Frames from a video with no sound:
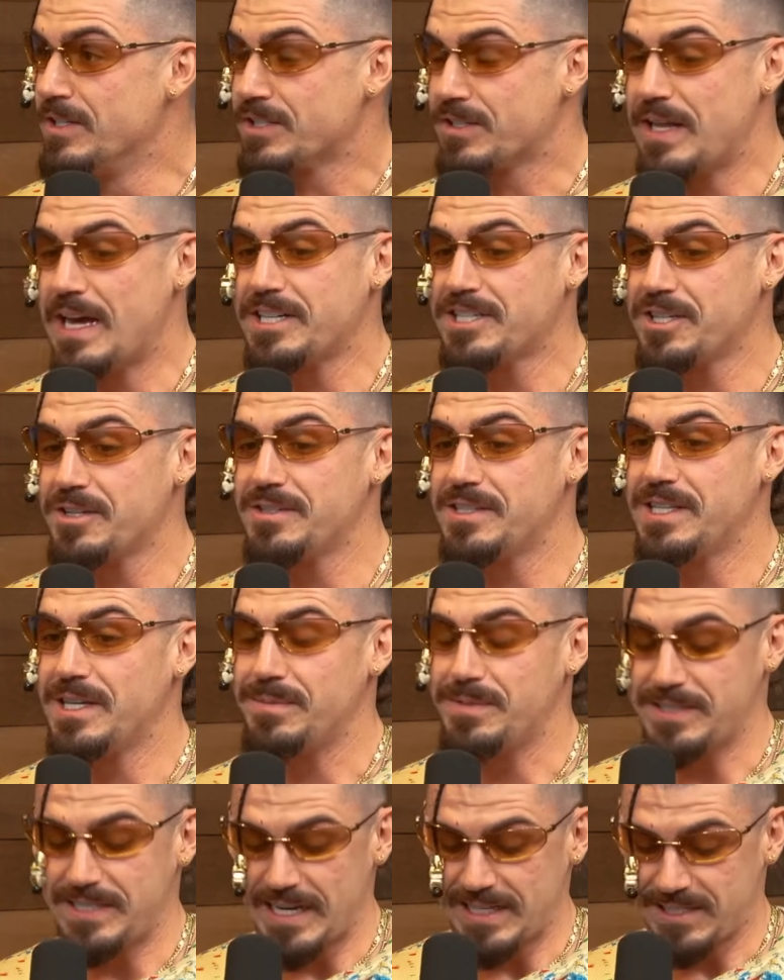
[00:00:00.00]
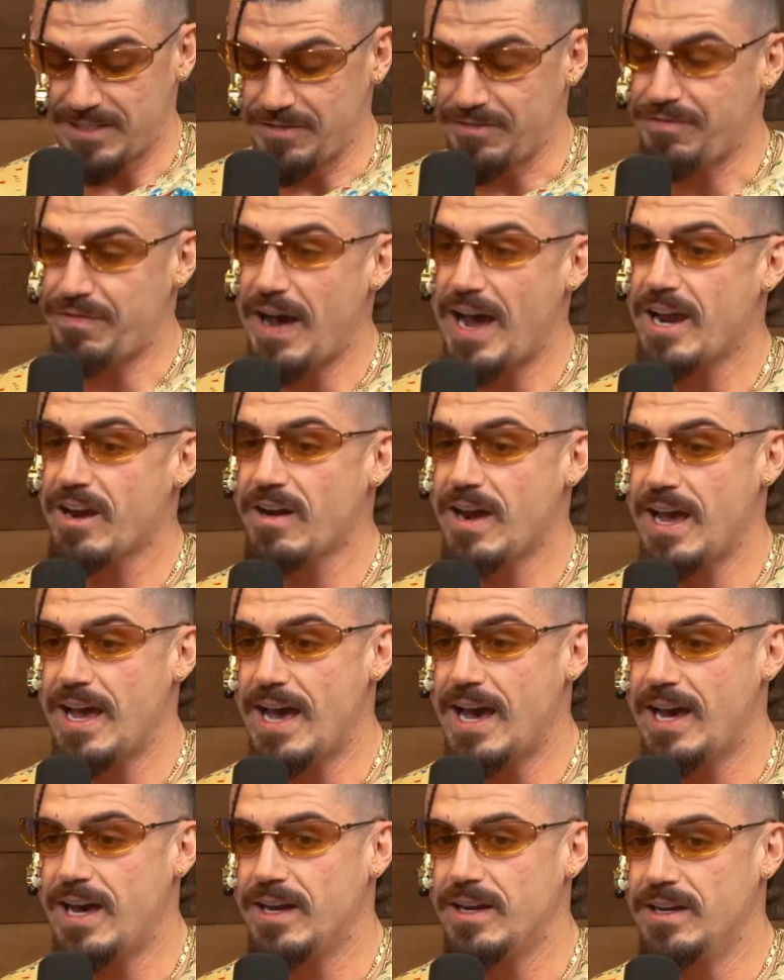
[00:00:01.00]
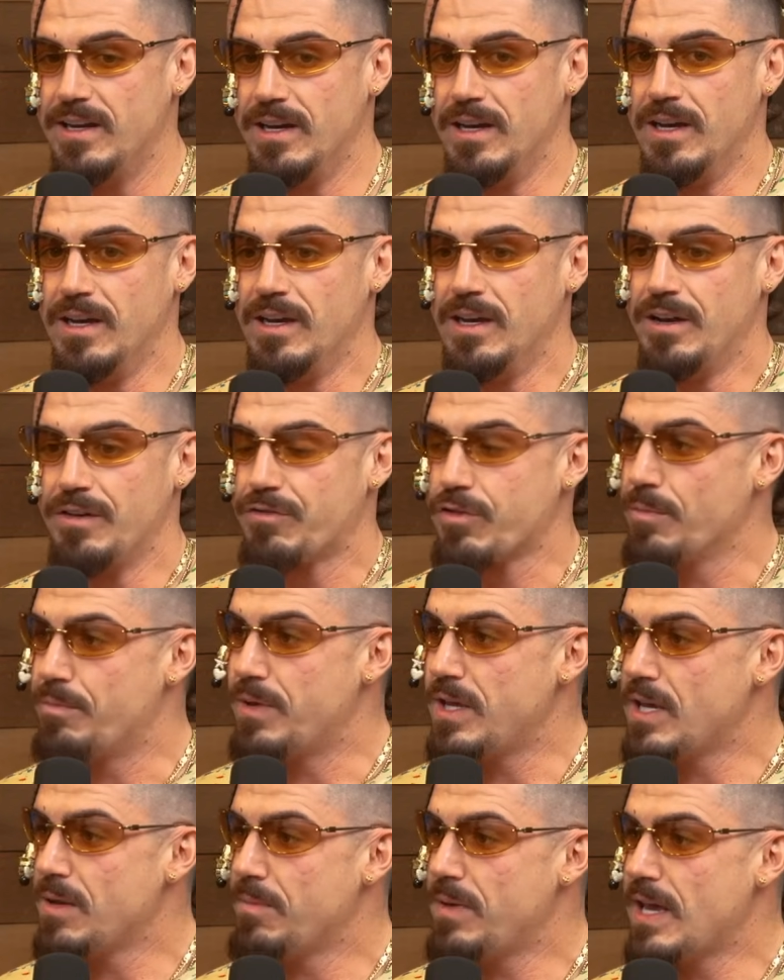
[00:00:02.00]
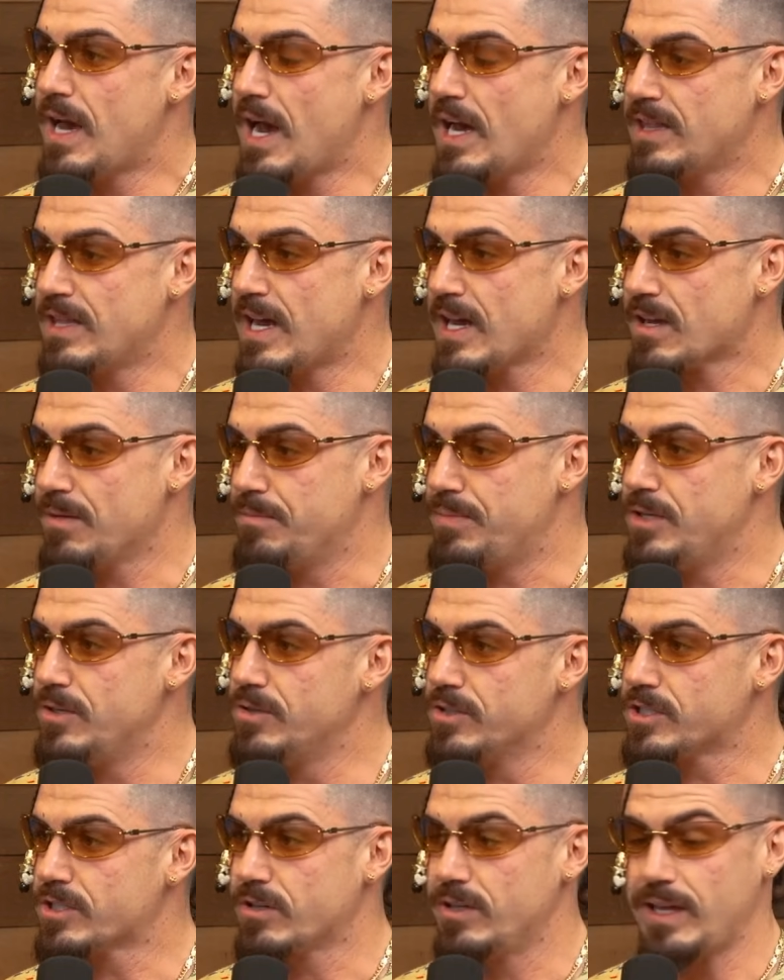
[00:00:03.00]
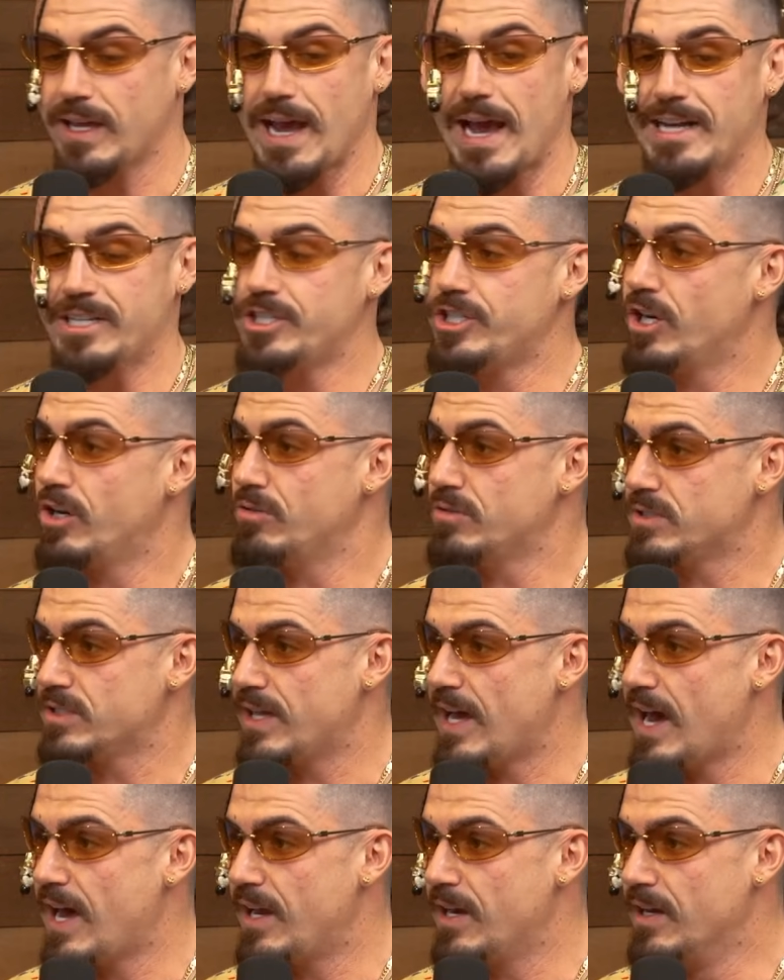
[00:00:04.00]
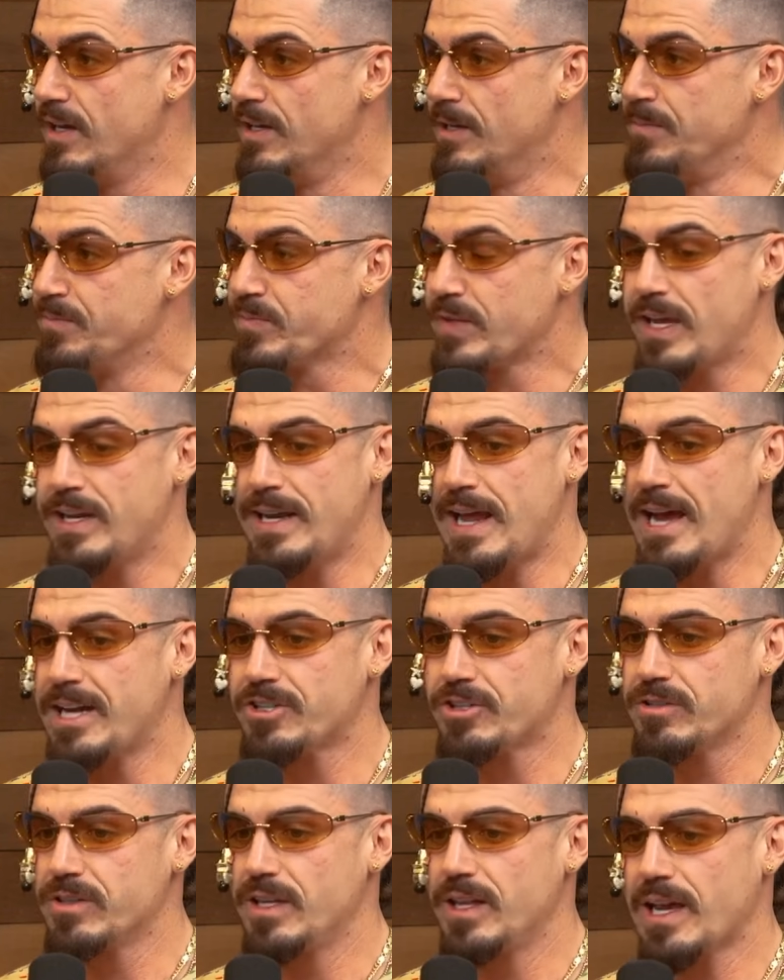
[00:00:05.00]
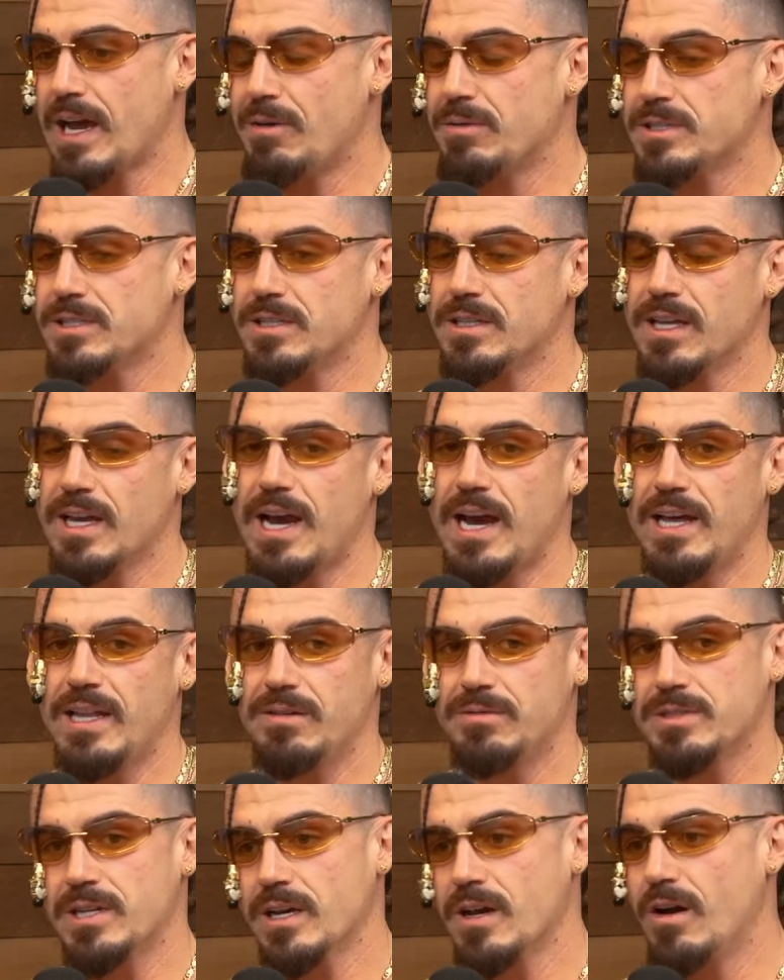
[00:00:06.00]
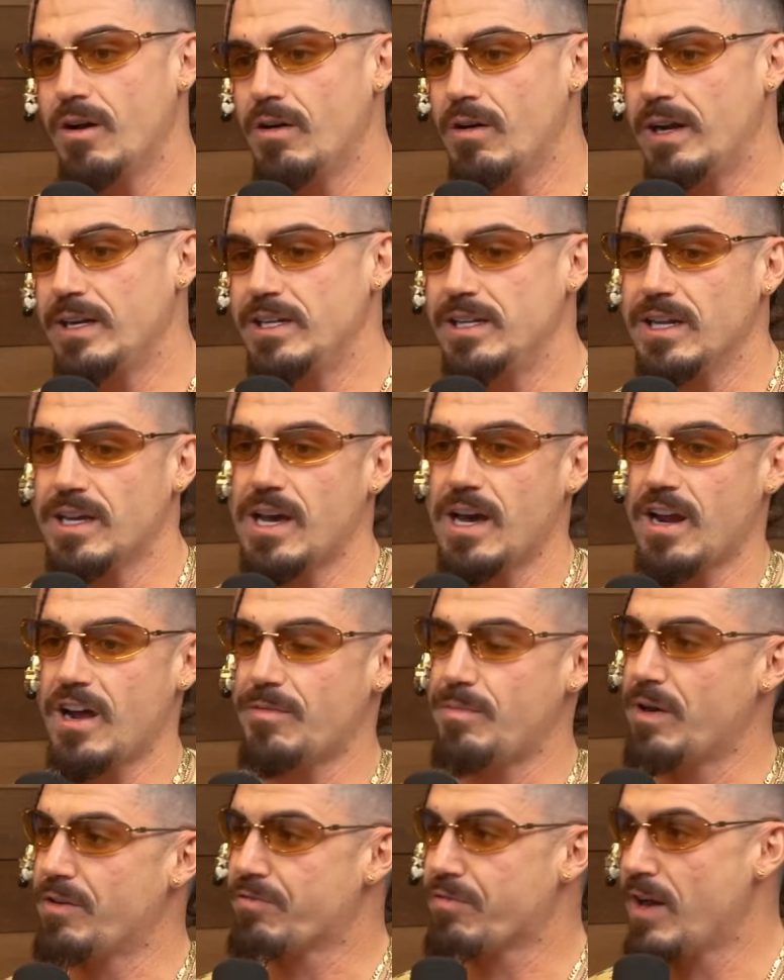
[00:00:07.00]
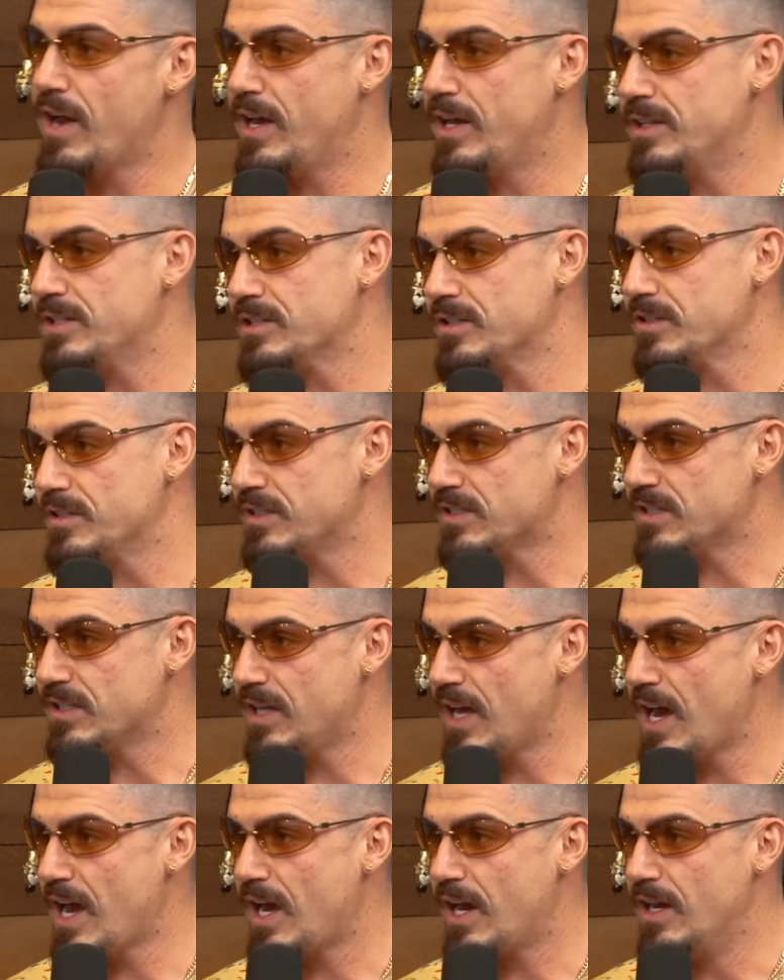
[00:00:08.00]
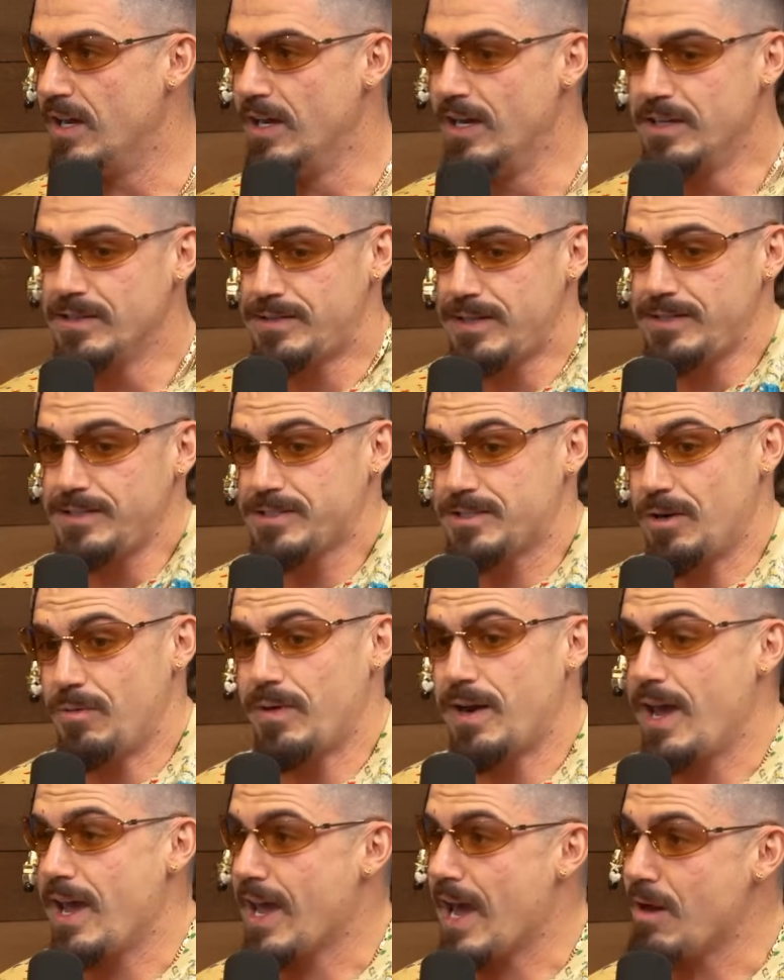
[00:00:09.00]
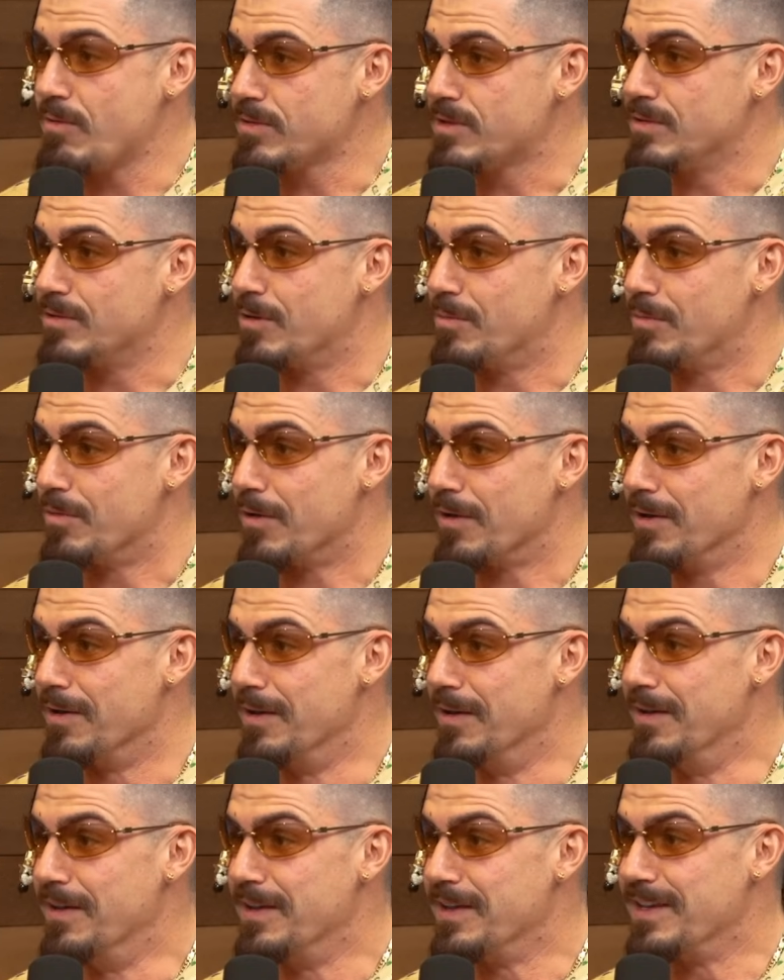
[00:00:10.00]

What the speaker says: So that shows the obsessive fire I had for being behind that computer screen. Like I chose that. And naturally, like I wasn't the guy that was like, oh, I need to cut off my friends or this and that. They just don't want to hang out with you no more.